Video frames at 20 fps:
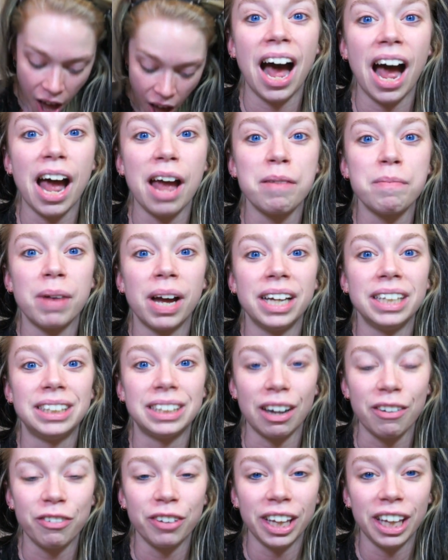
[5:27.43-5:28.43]
I'm uh,
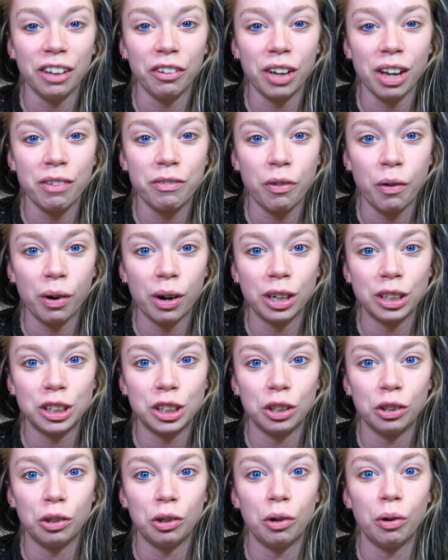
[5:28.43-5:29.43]
definitely looking
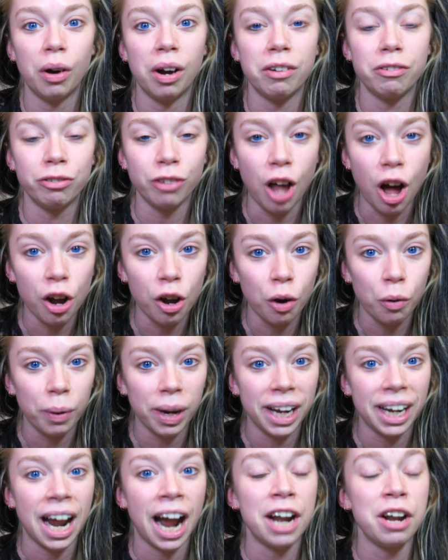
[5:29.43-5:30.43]
forward to Vlogoween.